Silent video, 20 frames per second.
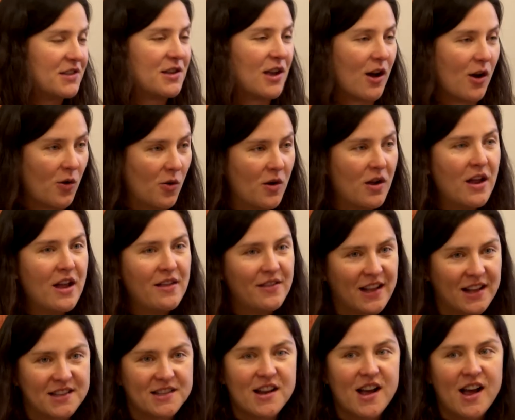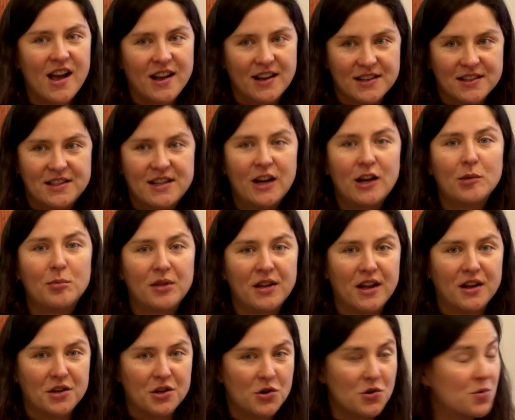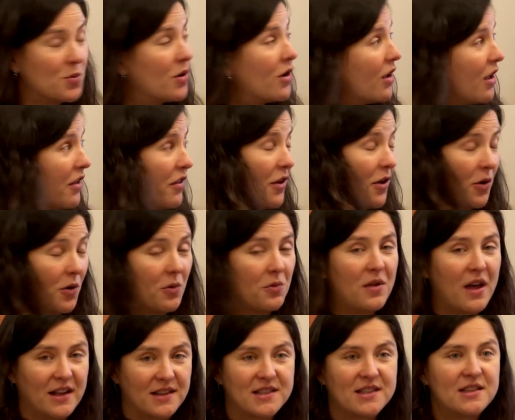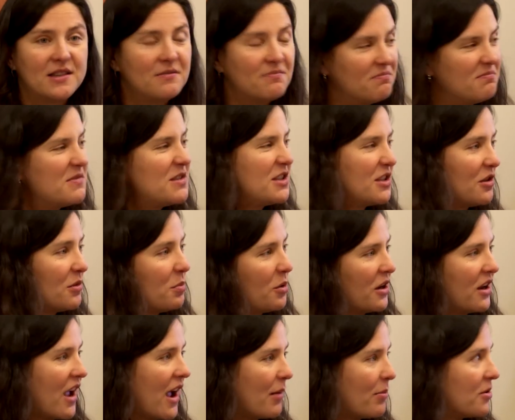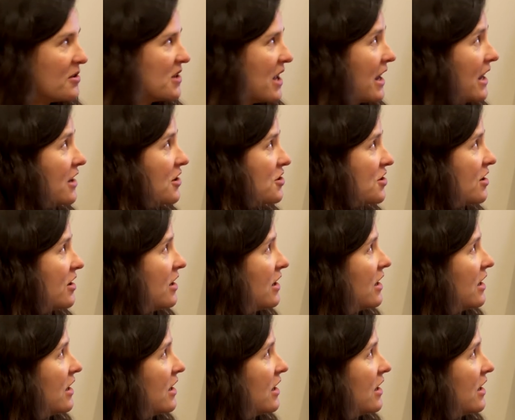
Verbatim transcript: So that's not terribly unusual, although that's still a pretty high percentage.